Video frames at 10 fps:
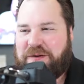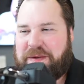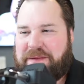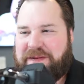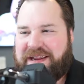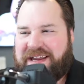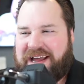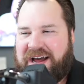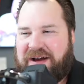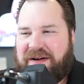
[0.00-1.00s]
Maybe
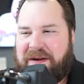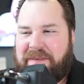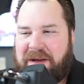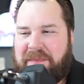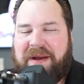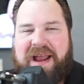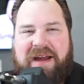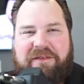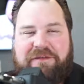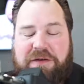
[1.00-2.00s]
I might
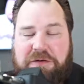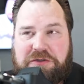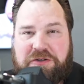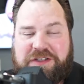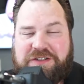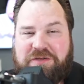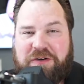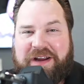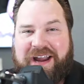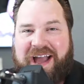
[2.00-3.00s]
have a few treats for
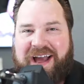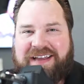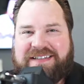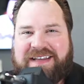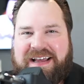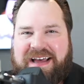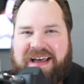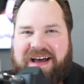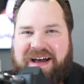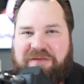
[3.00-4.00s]
you guys
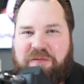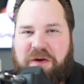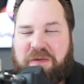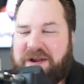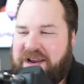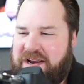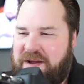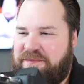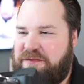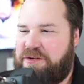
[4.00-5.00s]
of where we end
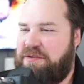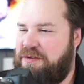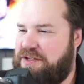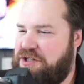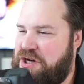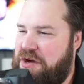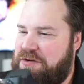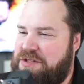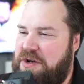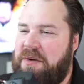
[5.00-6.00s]
up for doing the show.
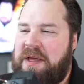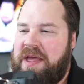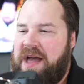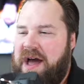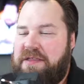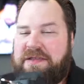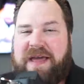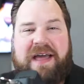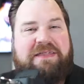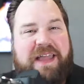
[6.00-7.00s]
So other than
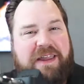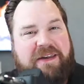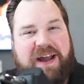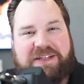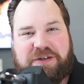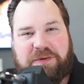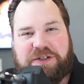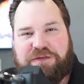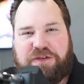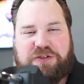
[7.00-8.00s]
that, thank you guys so
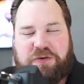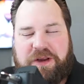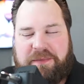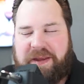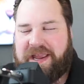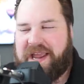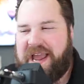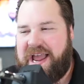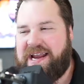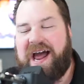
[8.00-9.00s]
much for joining me,
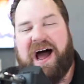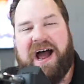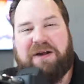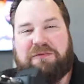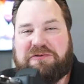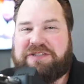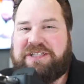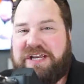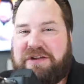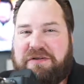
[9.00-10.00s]
and I will
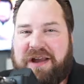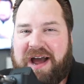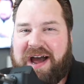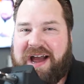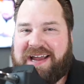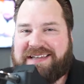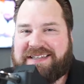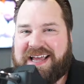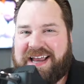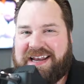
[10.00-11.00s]
see you
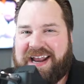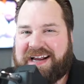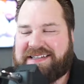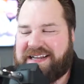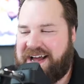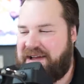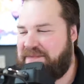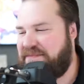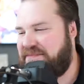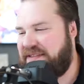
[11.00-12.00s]
guys next
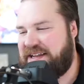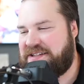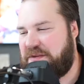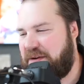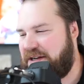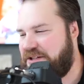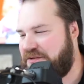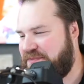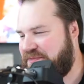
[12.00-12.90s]
time. Thanks so much.